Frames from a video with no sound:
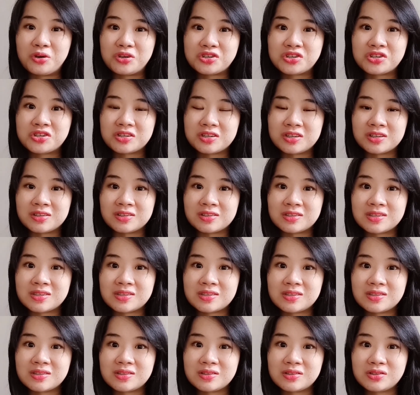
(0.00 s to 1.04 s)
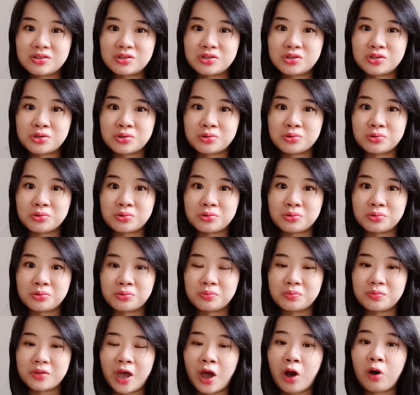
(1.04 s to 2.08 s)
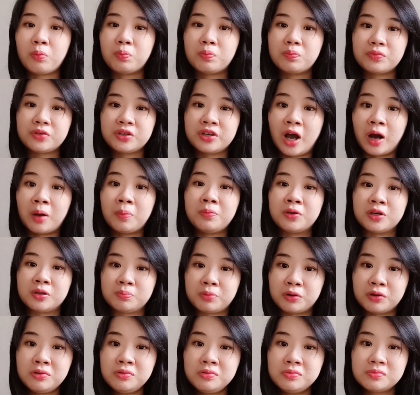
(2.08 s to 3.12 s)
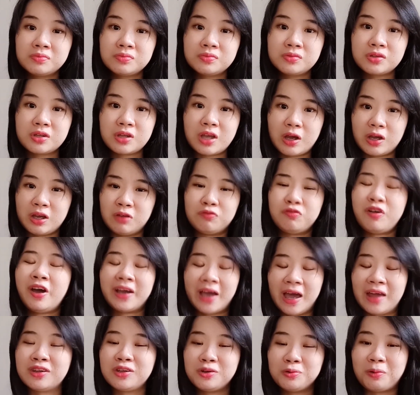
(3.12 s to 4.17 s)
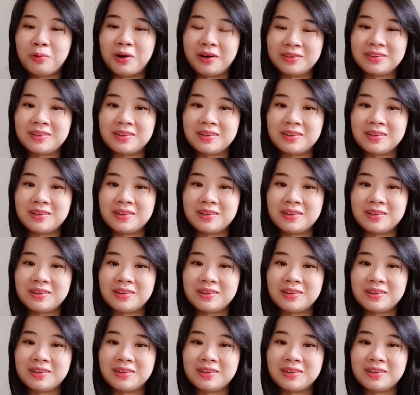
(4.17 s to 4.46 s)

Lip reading: which is to help young people, in fact anyone,